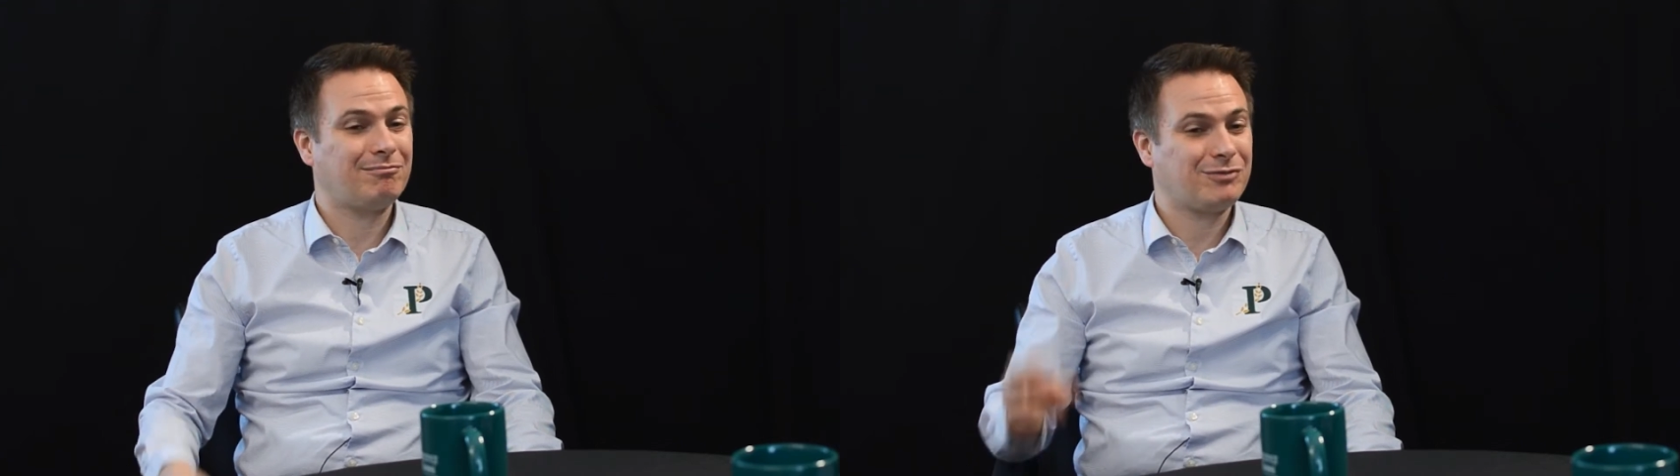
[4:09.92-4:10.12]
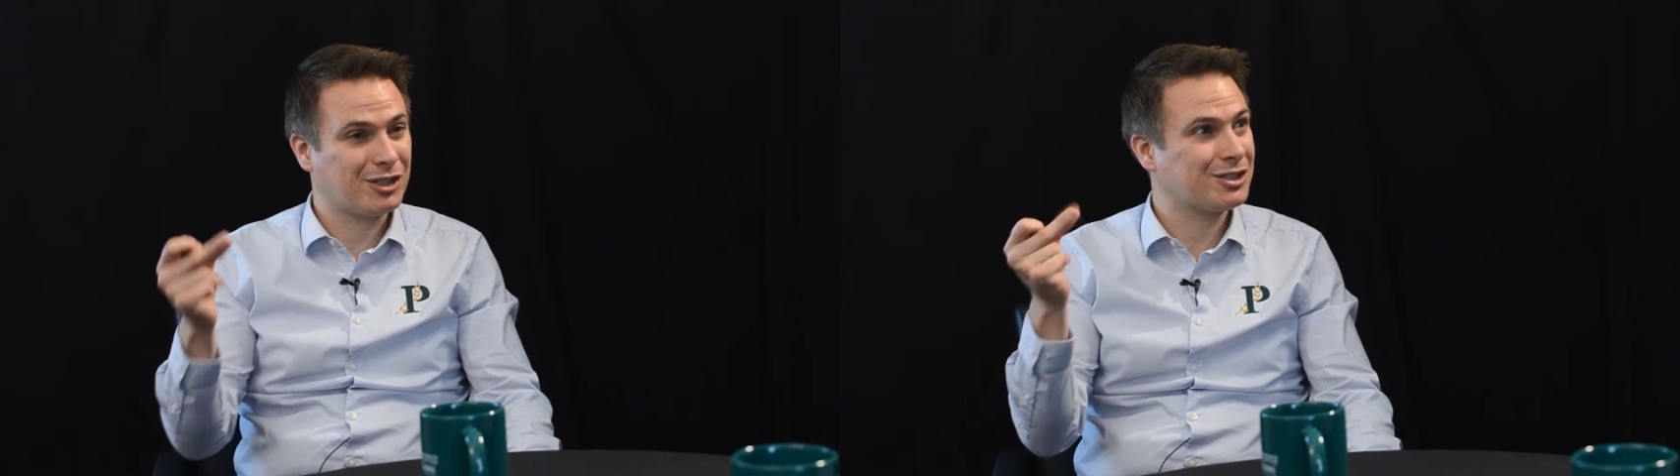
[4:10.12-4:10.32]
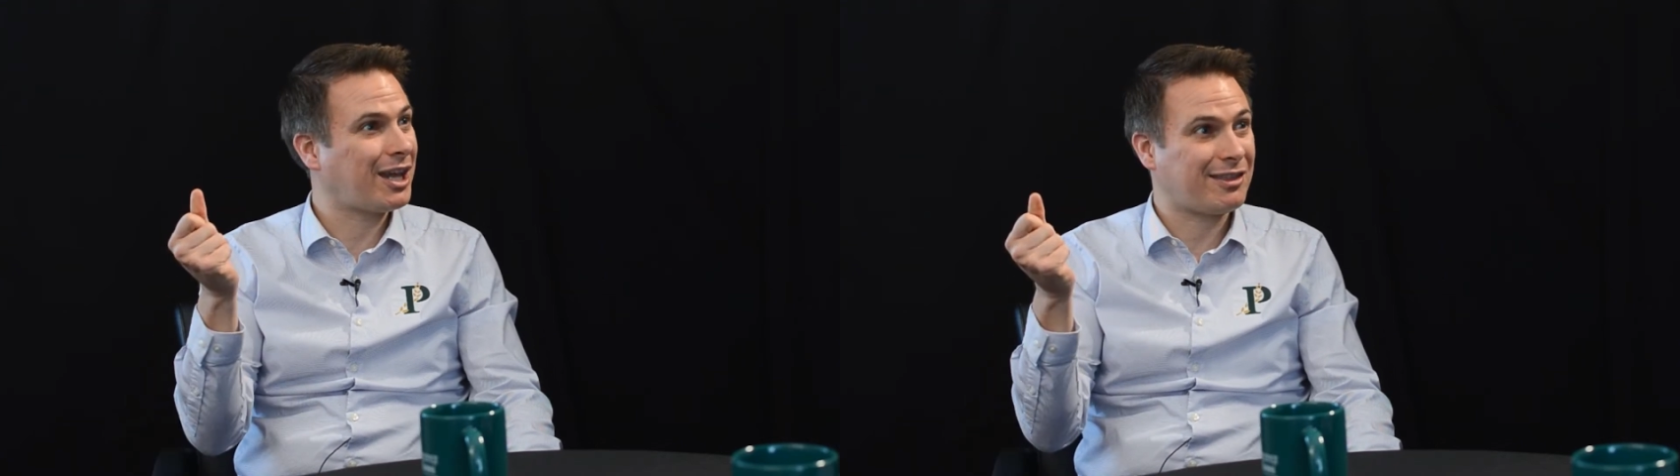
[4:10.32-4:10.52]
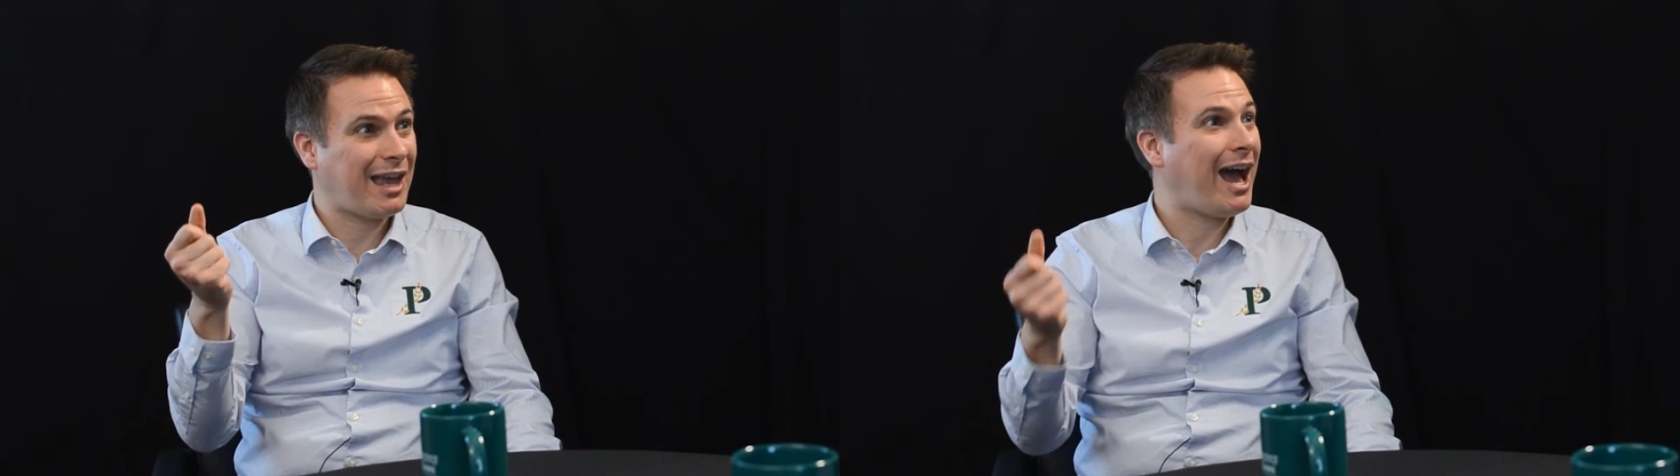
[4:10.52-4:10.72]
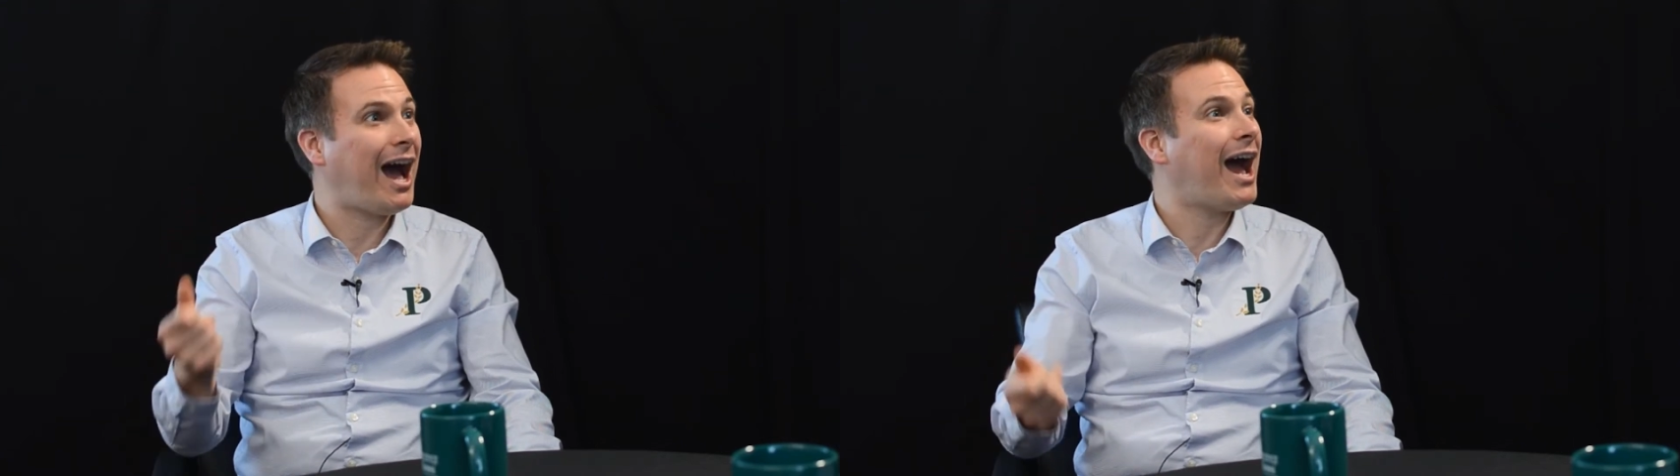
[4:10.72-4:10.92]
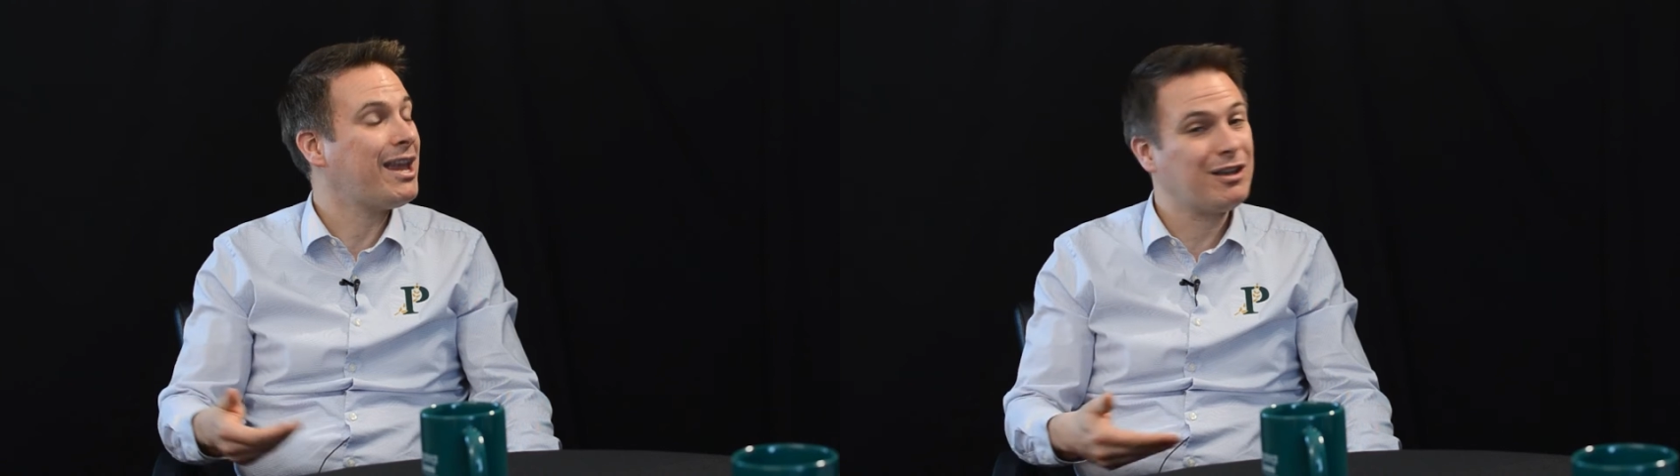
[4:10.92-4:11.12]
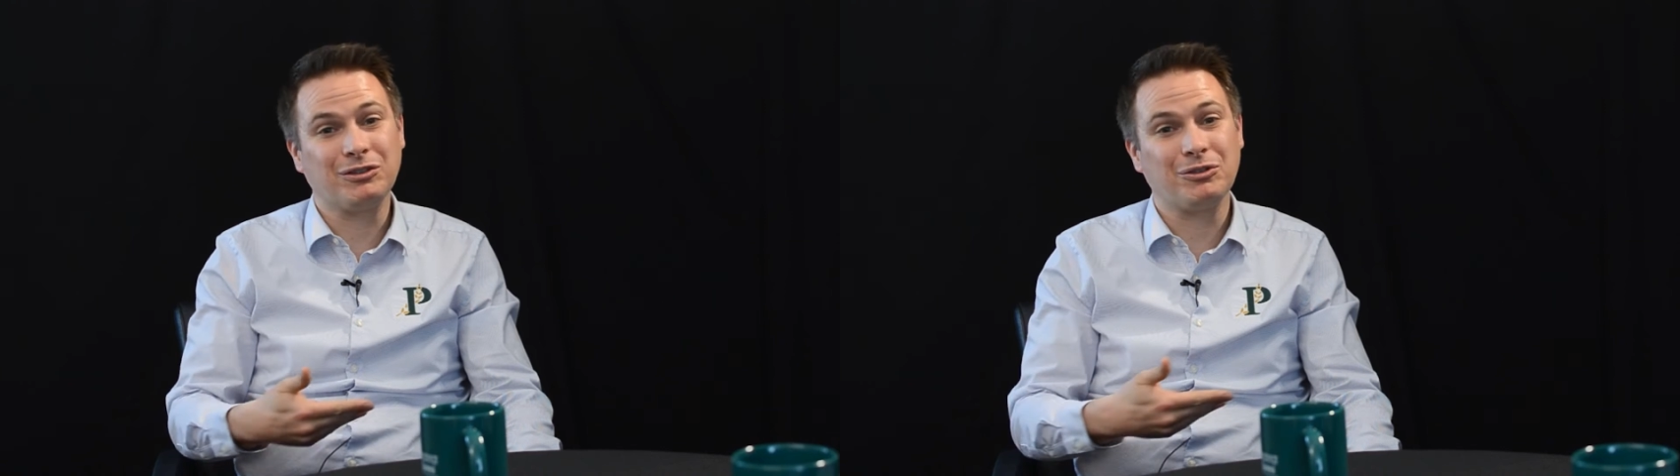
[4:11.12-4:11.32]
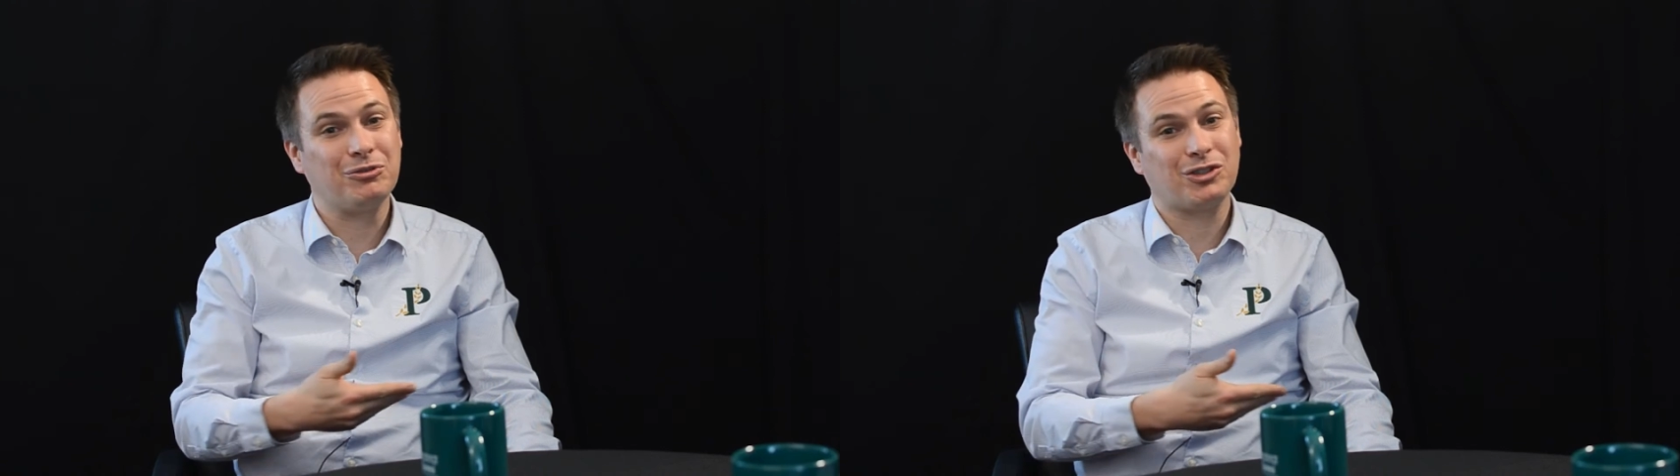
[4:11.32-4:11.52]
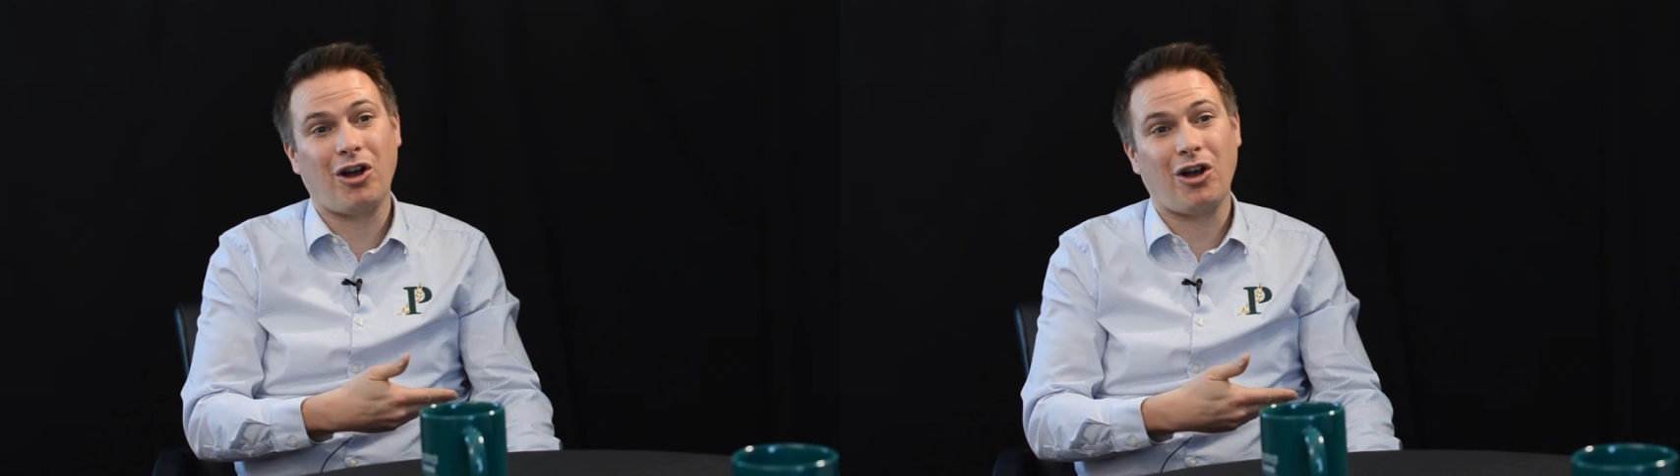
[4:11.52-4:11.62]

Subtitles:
just like that, I could lose